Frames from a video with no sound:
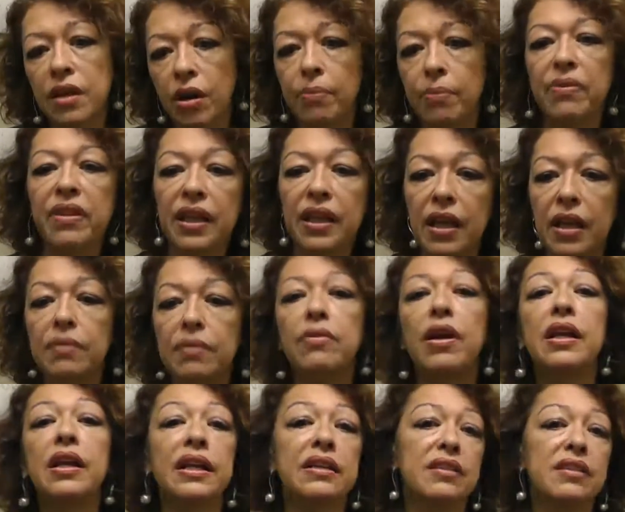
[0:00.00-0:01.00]
So I'm
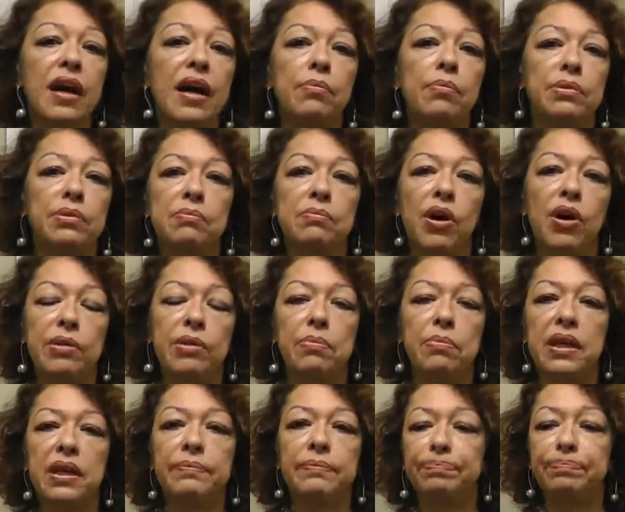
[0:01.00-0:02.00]
thinking, an example
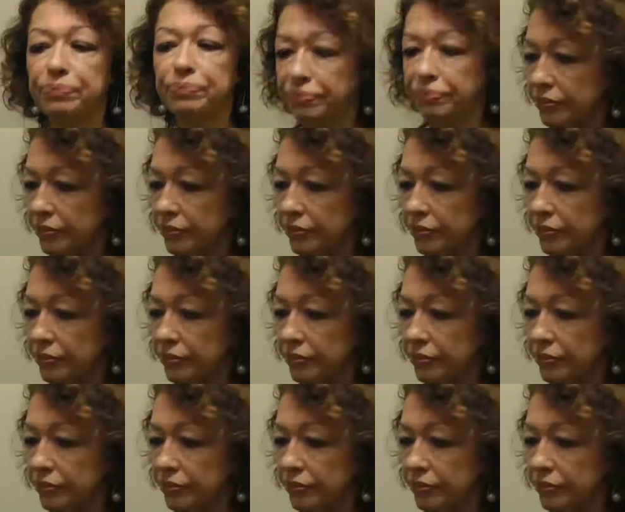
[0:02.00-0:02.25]
might be,